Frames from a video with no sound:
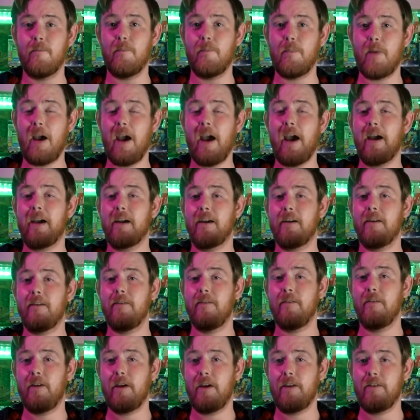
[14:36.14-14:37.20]
pack
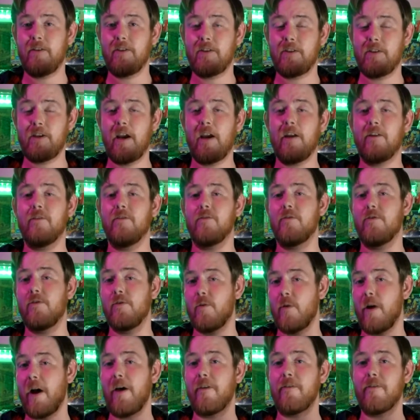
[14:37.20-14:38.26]
than the standard
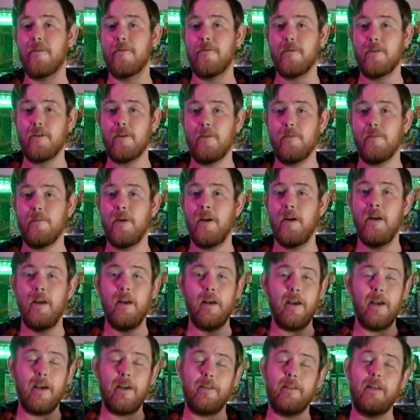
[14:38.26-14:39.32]
throughout the film,
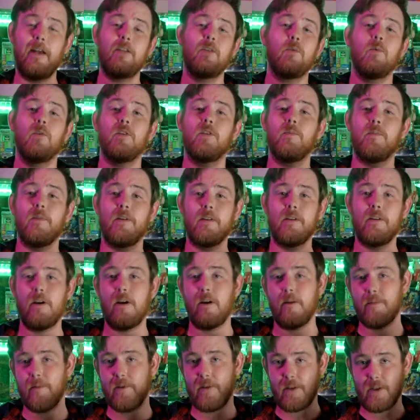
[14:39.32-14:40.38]
and that's what's been
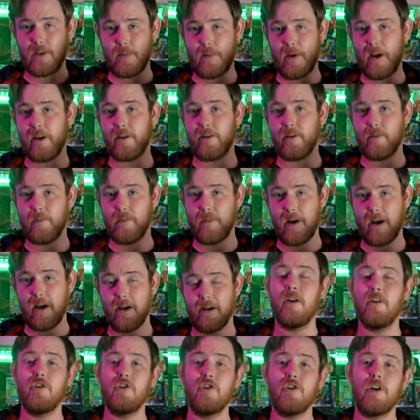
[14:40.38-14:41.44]
dubbed the Spengler
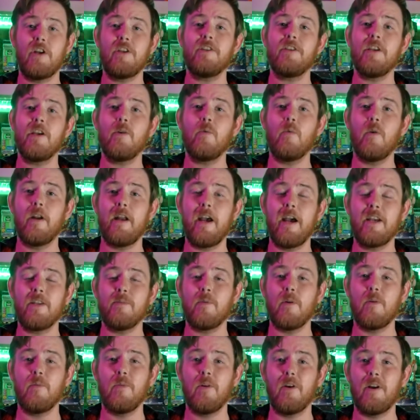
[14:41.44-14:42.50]
Pack. Just like what
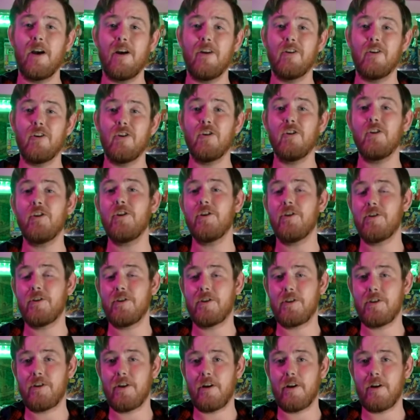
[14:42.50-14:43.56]
Hasbro put out earlier
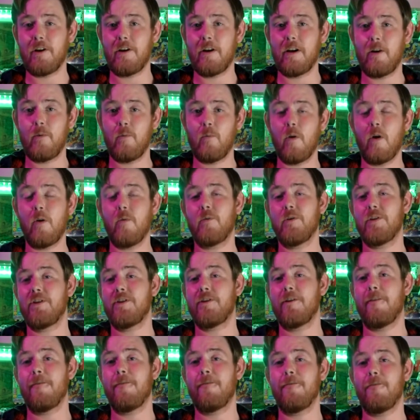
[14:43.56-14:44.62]
this year, and what was
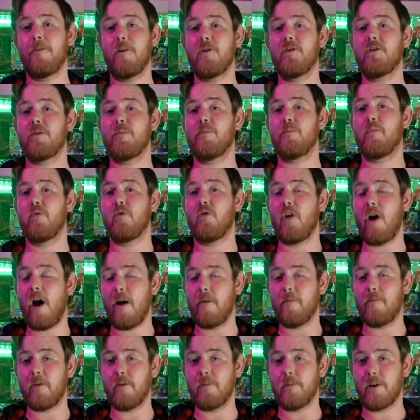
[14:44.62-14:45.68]
their first
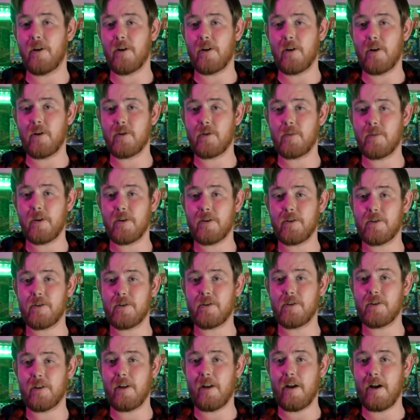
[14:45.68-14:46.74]
prop from their
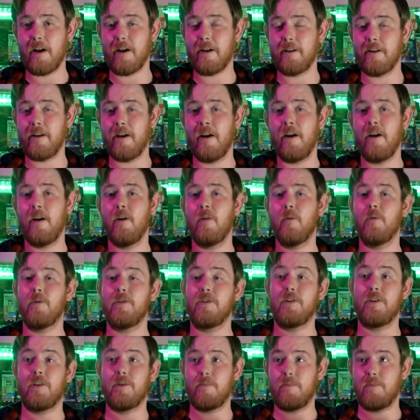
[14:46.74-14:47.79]
Ghostbusters line
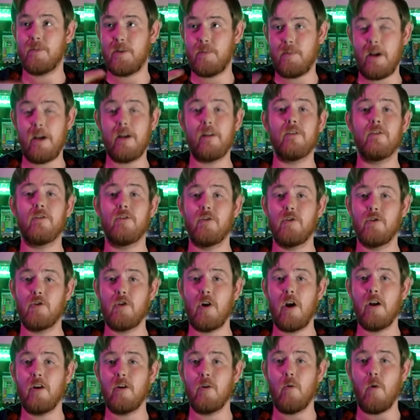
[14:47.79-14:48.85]
was the Spengler
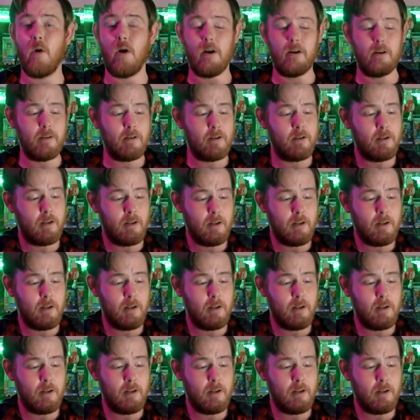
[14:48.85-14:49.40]
Neutronic Wand,